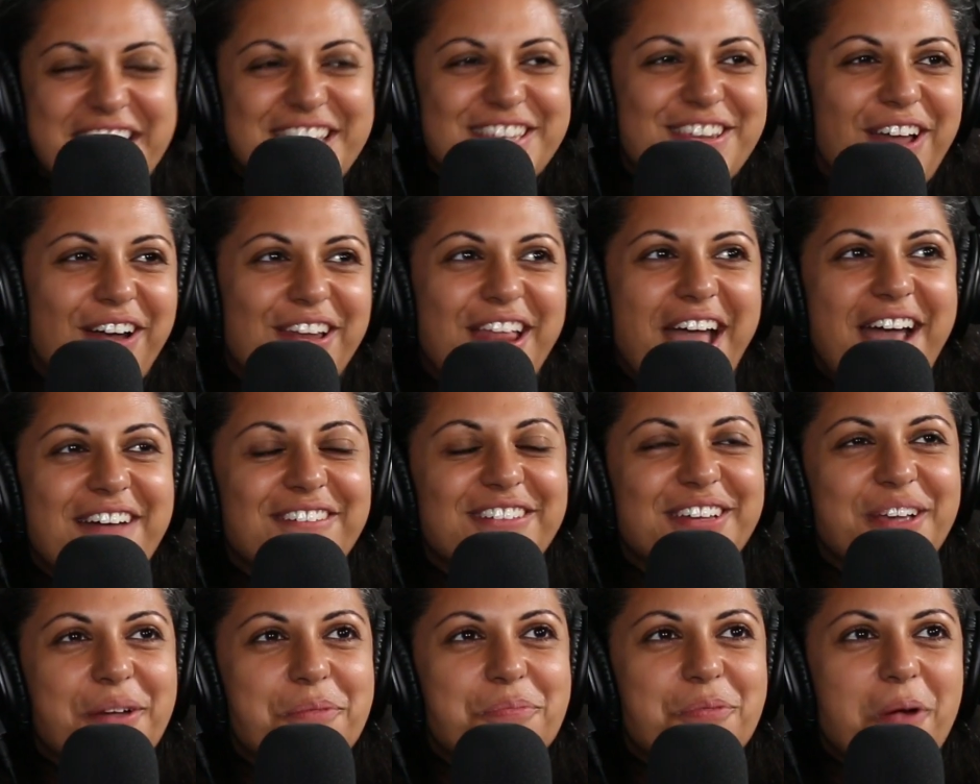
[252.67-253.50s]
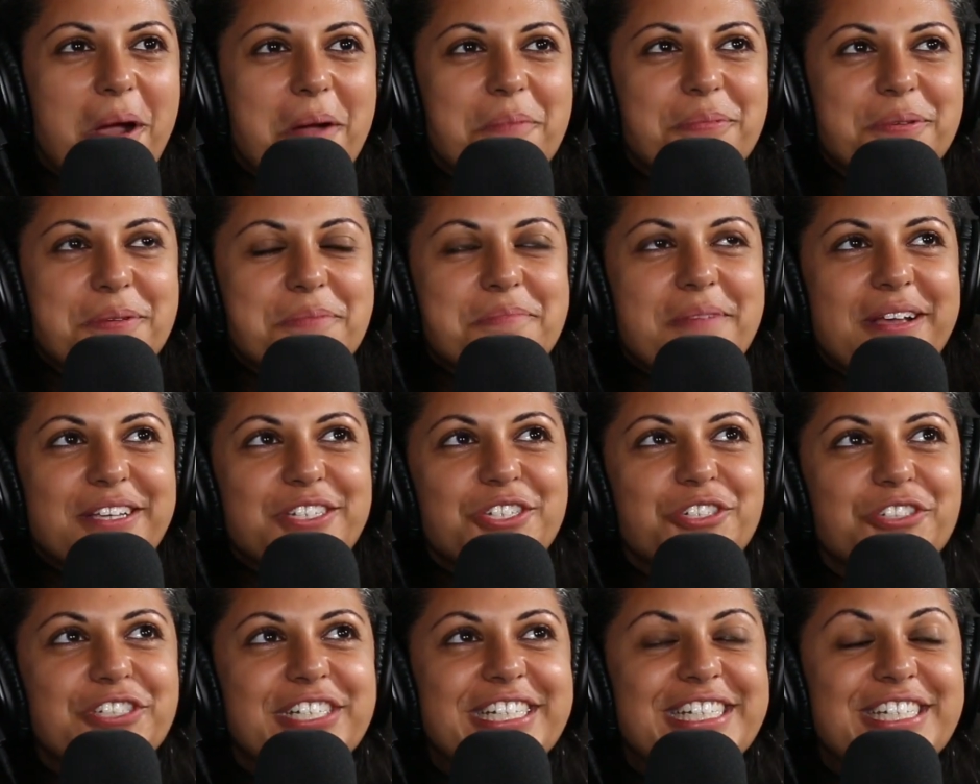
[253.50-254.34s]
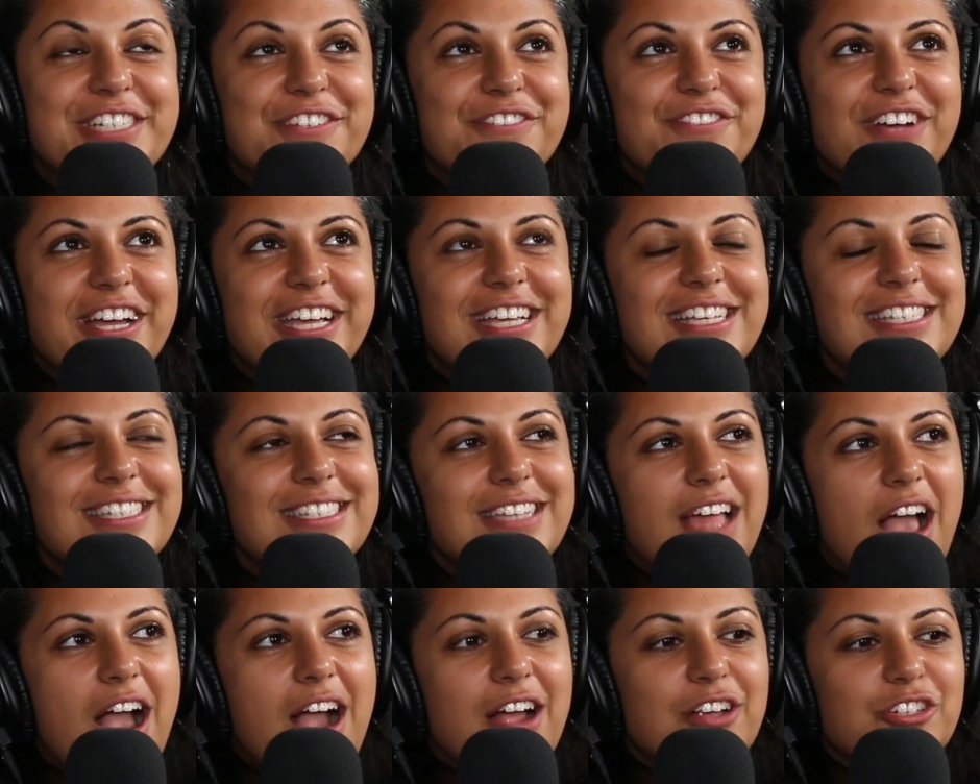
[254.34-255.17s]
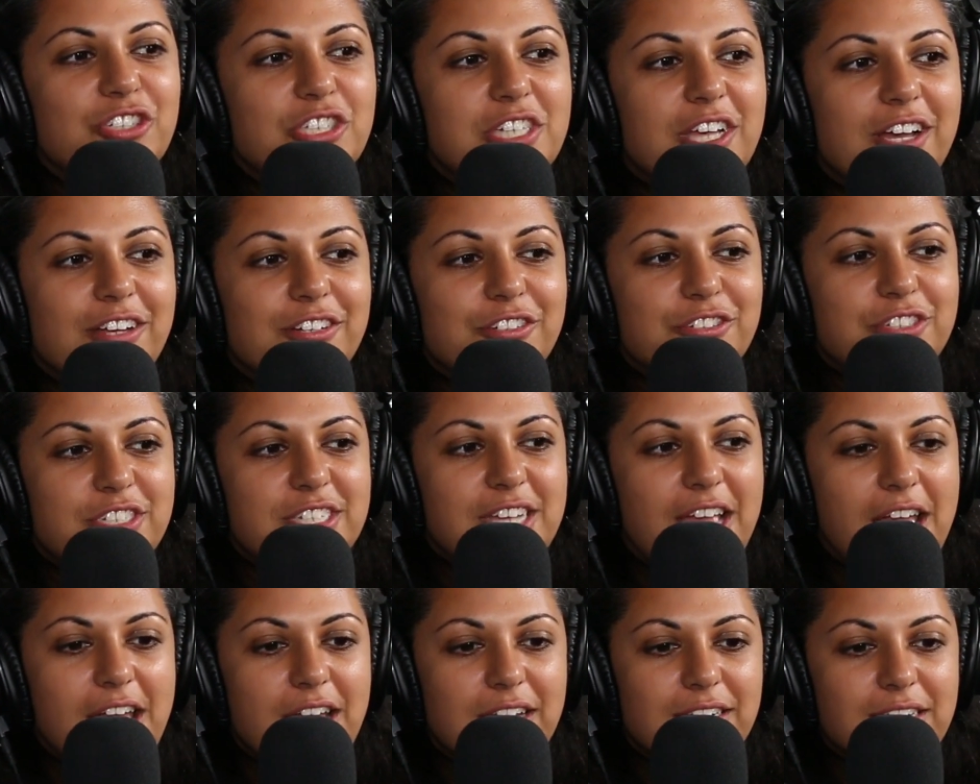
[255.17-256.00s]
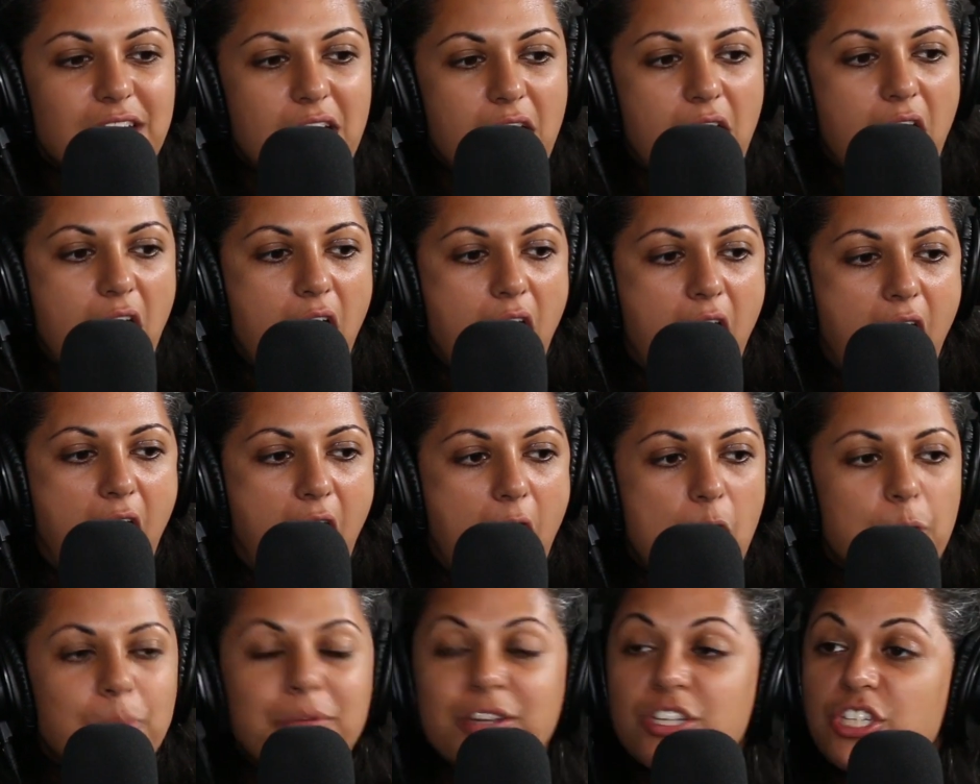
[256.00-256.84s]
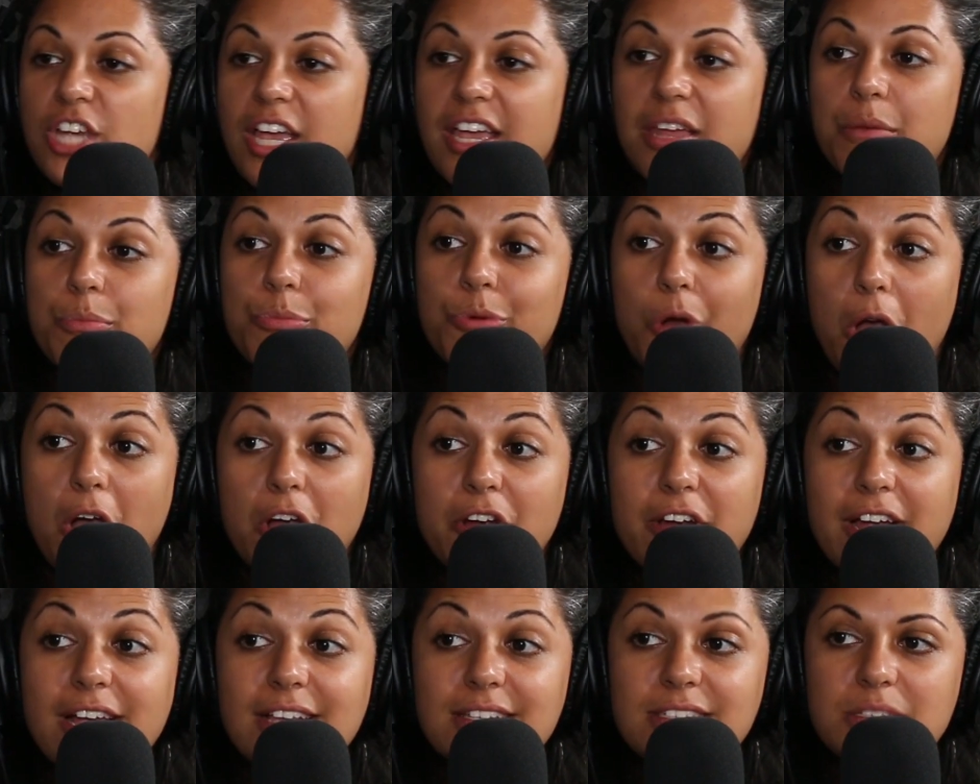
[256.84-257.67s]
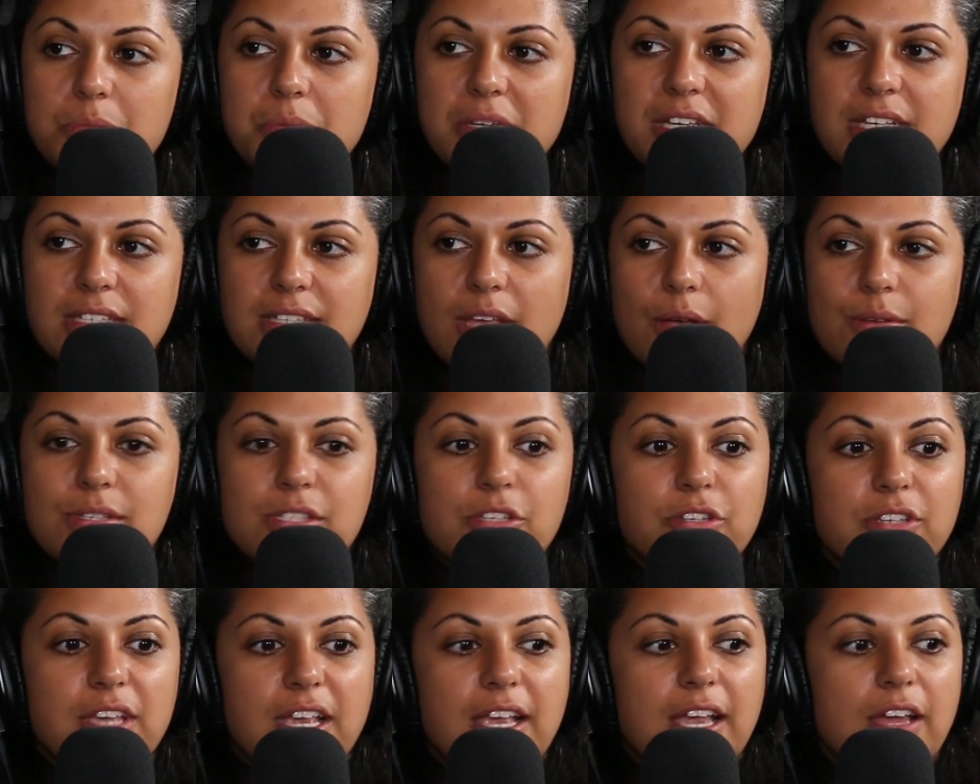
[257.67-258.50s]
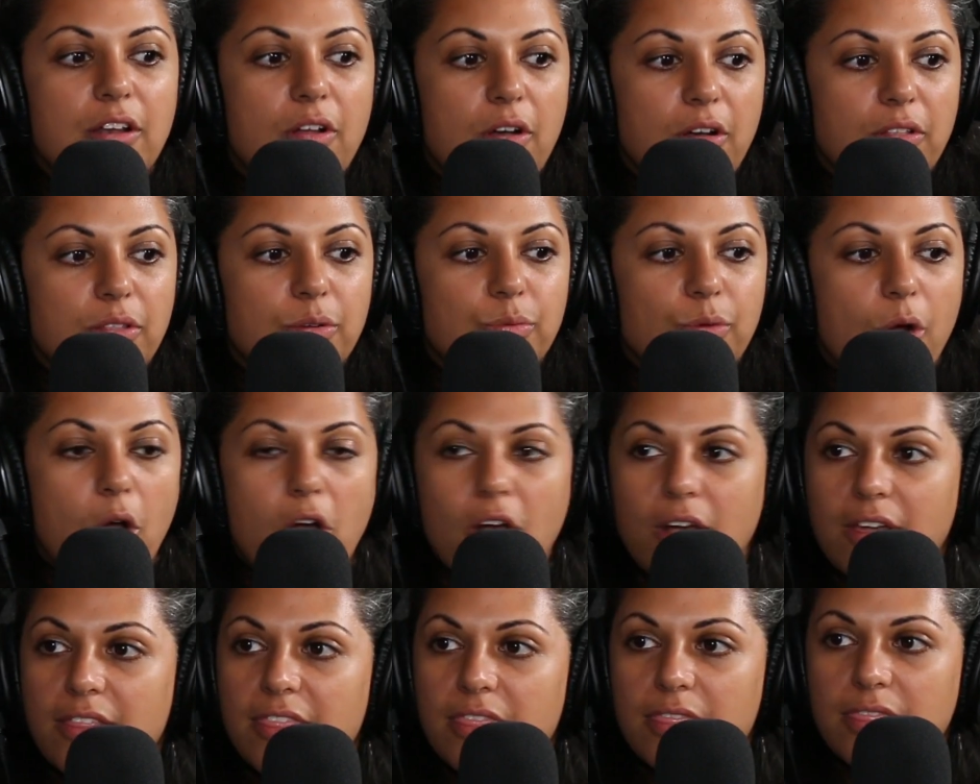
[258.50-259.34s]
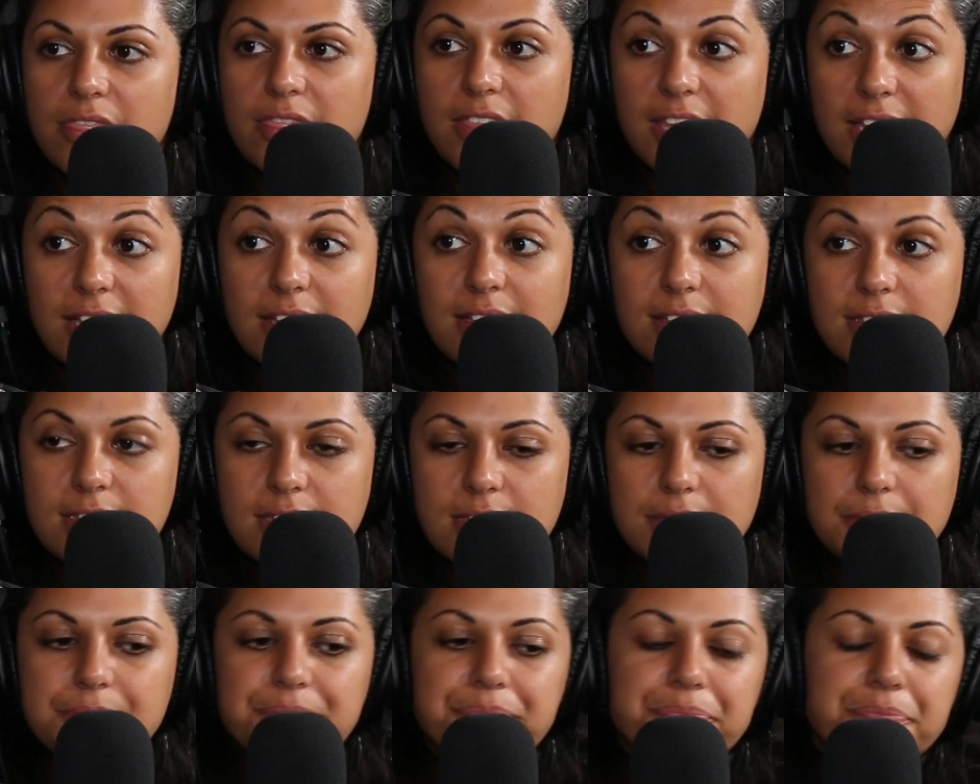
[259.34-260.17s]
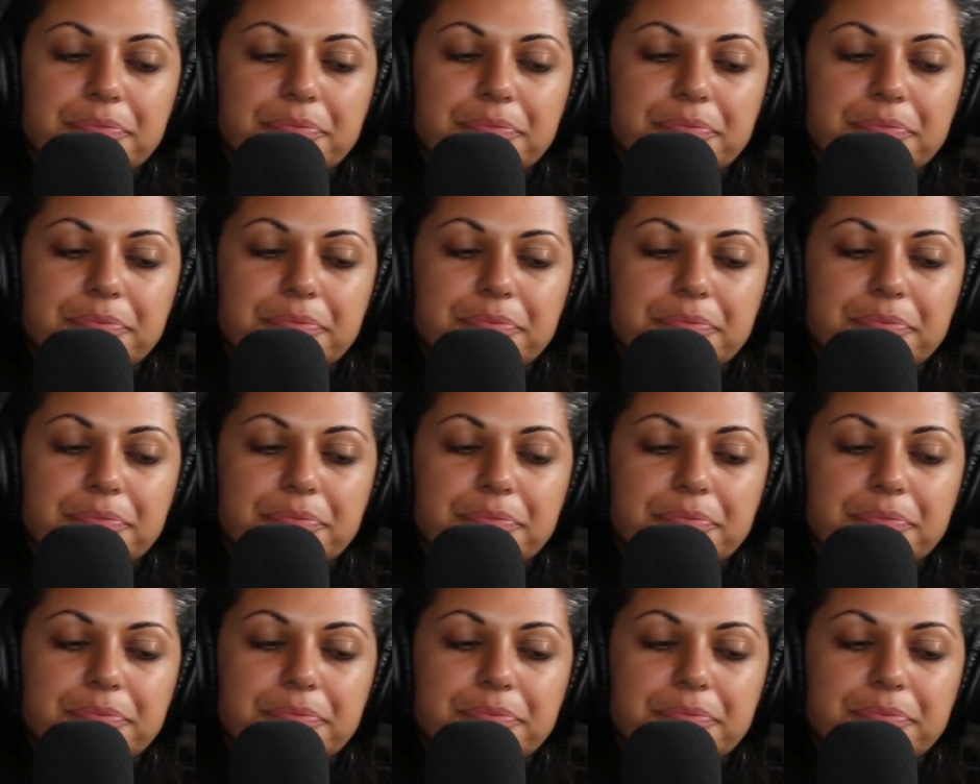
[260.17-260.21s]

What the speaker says: Not having a proper measuring device to actually understand how much I had progressed, because I was looking at all the wrong things.